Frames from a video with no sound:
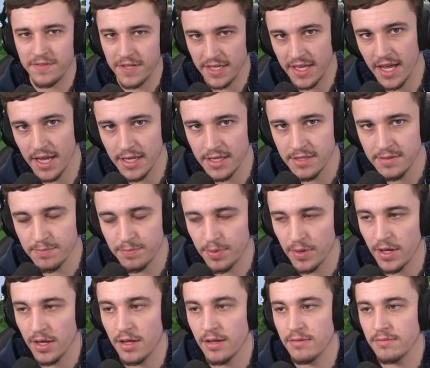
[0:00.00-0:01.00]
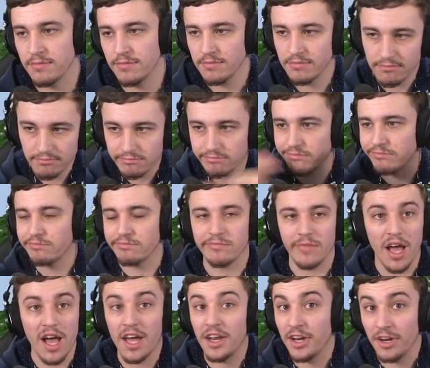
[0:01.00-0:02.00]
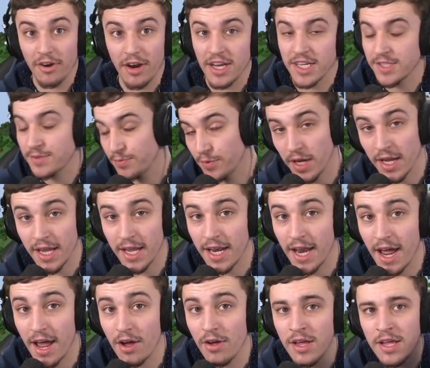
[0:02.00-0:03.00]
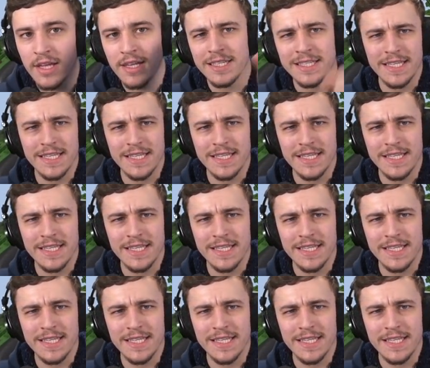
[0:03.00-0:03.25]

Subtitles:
days, but I digress. We're here now.